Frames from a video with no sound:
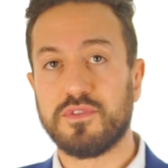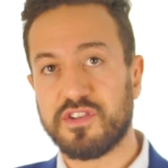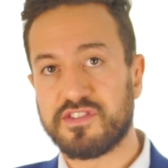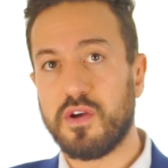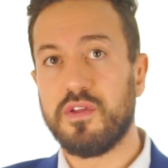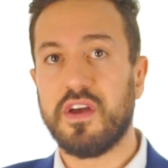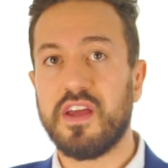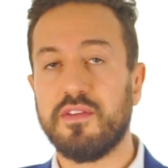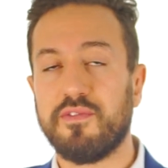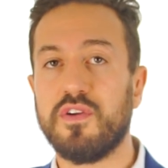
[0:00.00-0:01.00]
just so
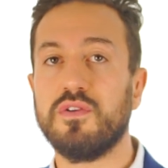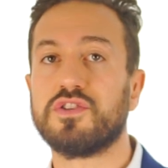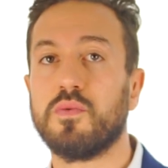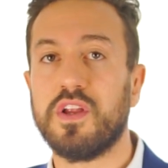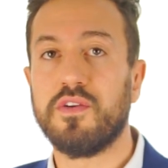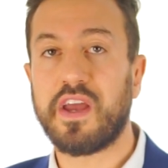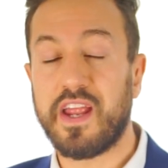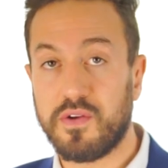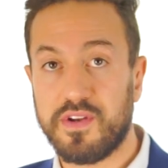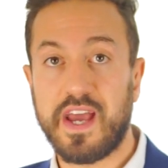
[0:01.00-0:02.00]
that in the future, when you're
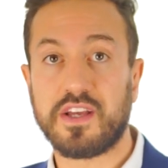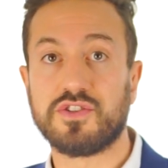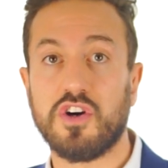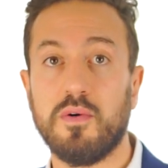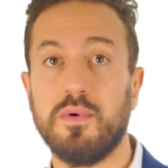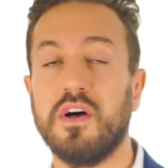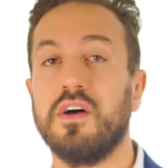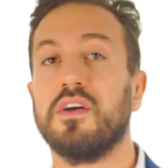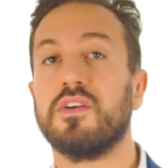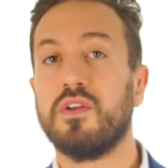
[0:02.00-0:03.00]
getting your next job,
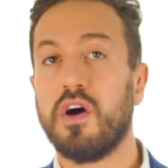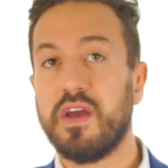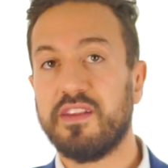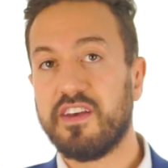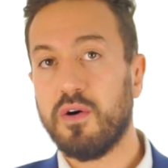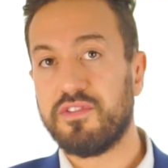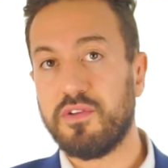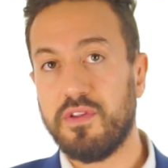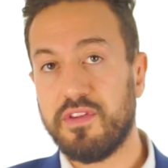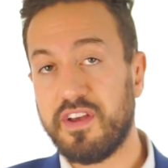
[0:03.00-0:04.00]
you know, it tells
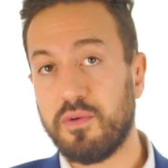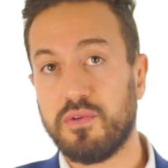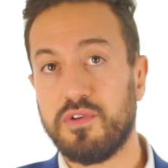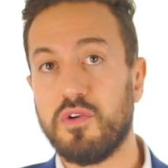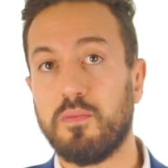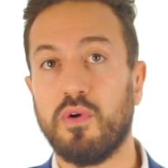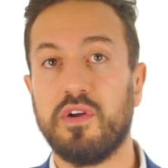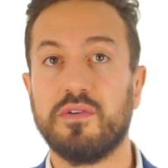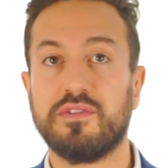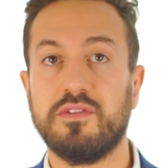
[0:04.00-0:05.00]
your new
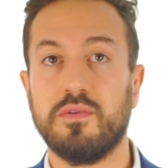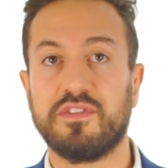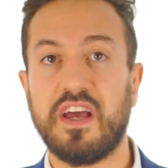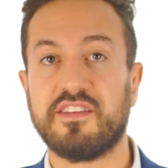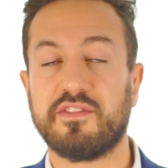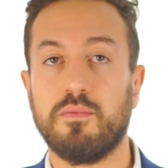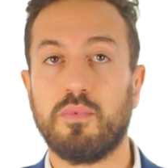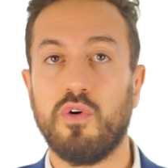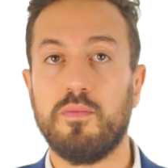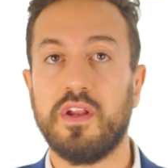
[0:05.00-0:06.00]
employer your dates of
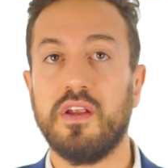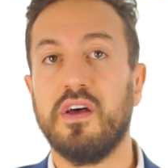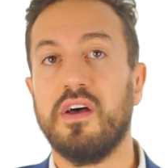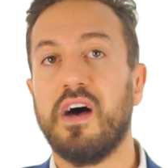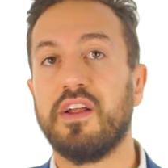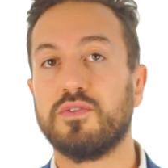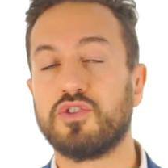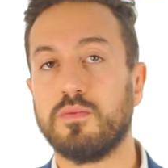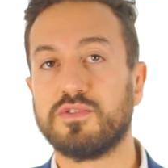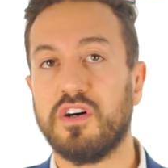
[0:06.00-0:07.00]
employment and your
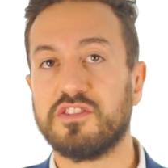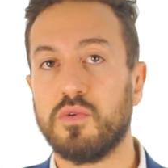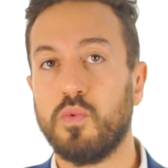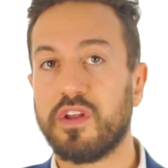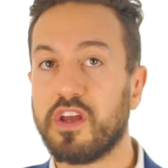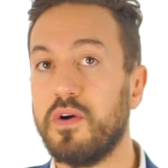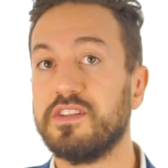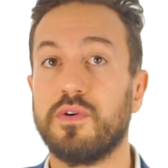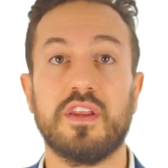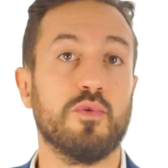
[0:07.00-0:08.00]
job title. Wouldn't go
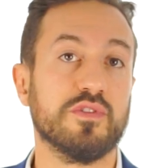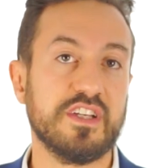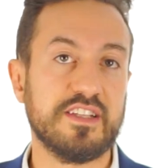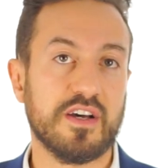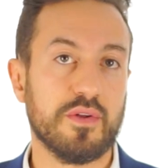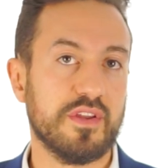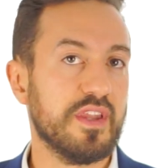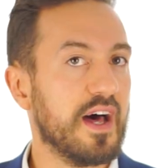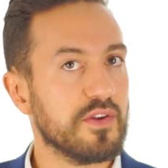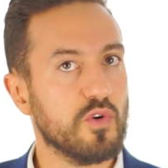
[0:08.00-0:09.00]
into any more detail
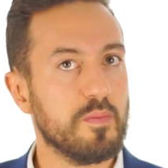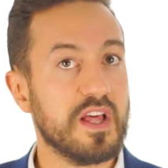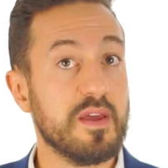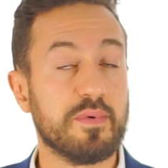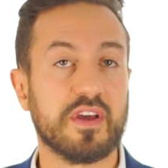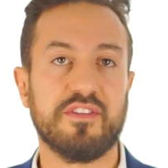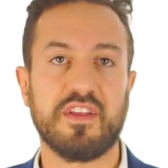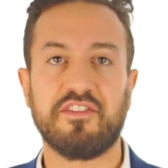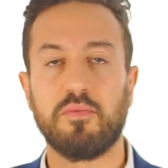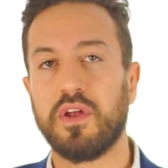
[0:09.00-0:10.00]
than that normally, because
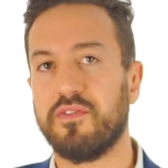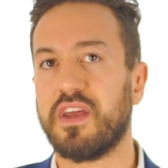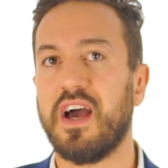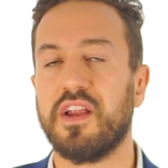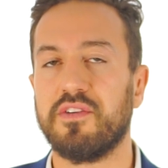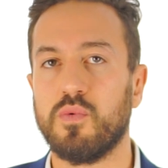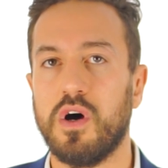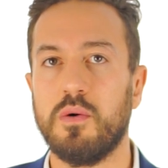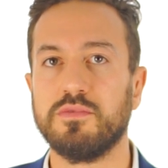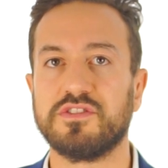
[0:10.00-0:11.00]
that's a bit of a can of
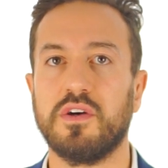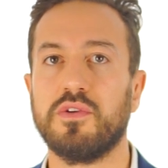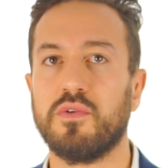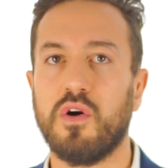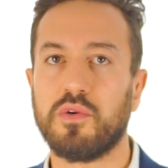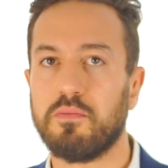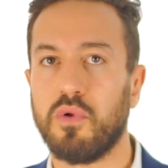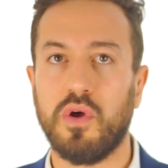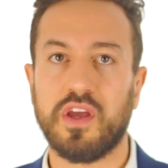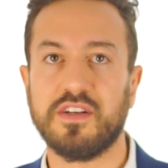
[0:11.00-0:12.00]
worms. So your old
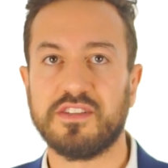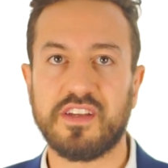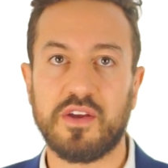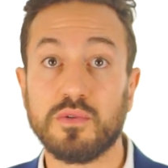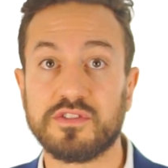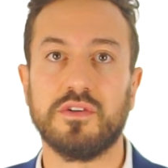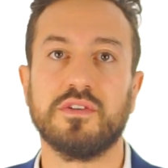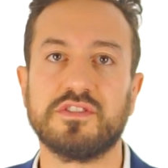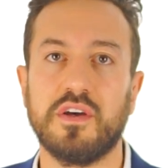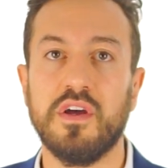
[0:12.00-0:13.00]
employer could say all
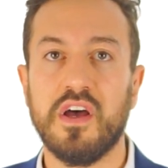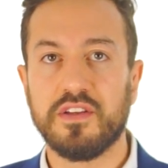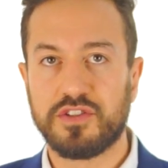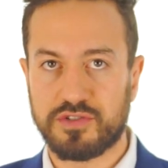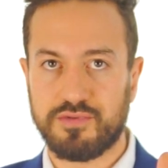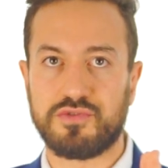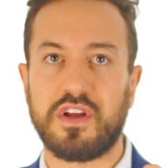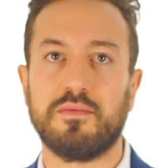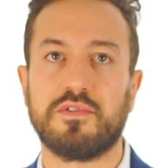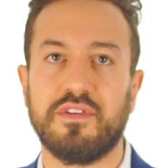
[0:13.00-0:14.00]
sorts. So just
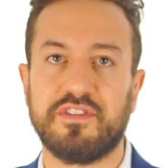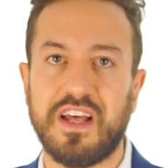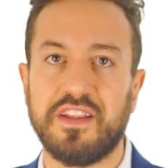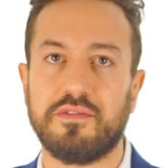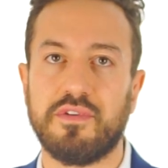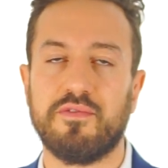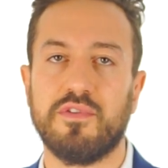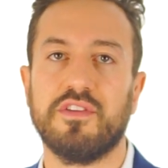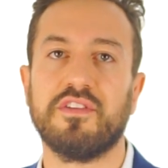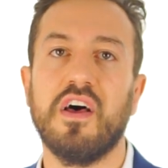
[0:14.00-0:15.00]
restrict them to a standard
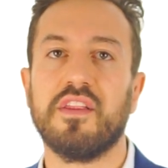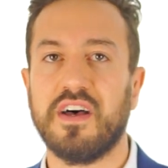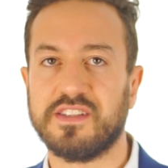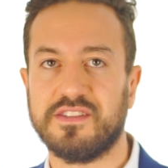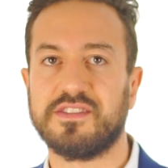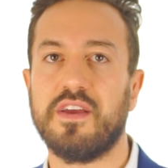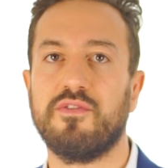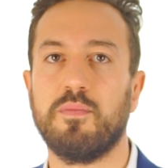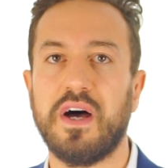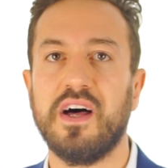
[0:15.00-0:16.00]
reference. That's a
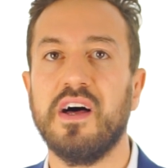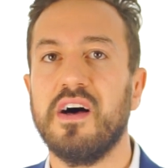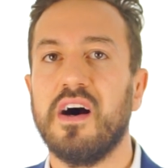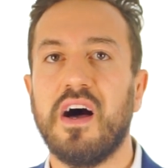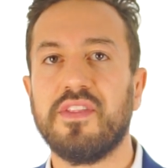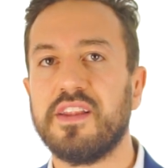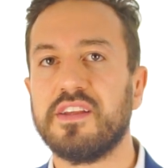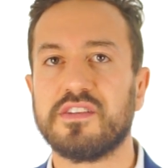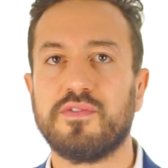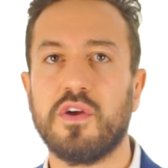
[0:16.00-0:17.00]
safer bet. And then
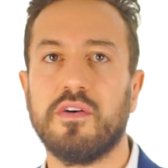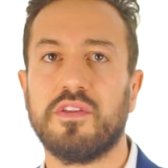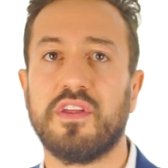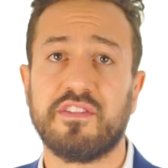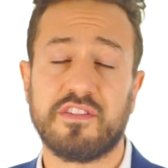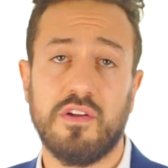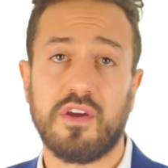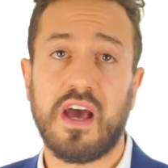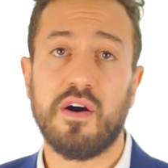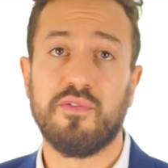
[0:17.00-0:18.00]
there's a few other things to
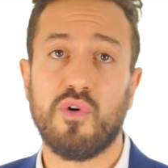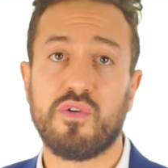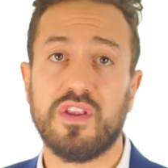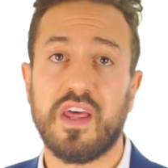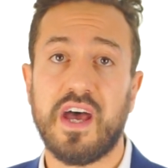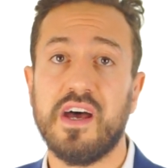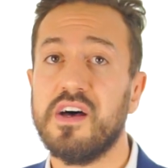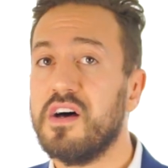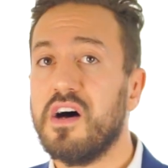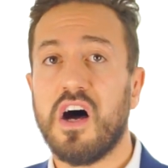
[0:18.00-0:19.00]
look out for in there.
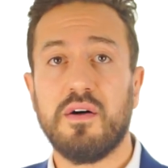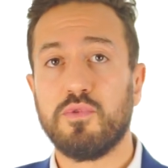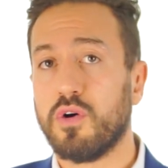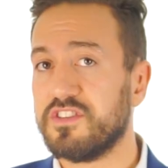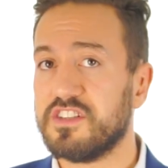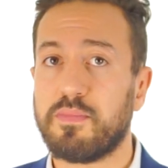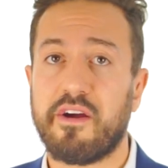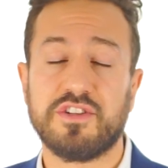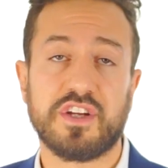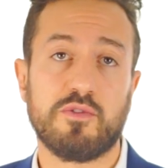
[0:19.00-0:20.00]

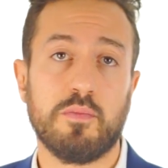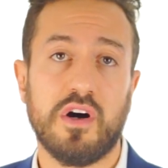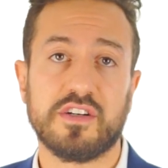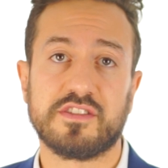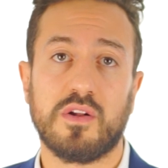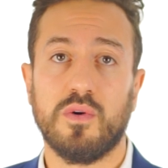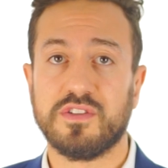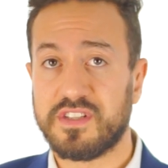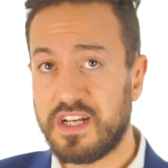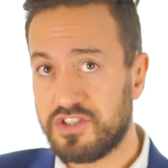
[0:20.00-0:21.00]
Non-disparaging remarks
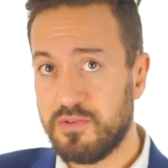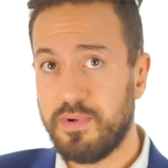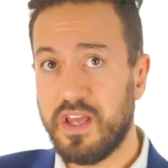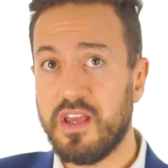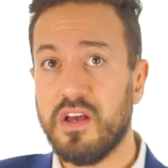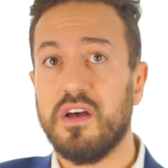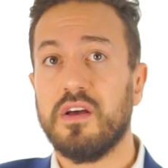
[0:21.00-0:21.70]
clause, that should be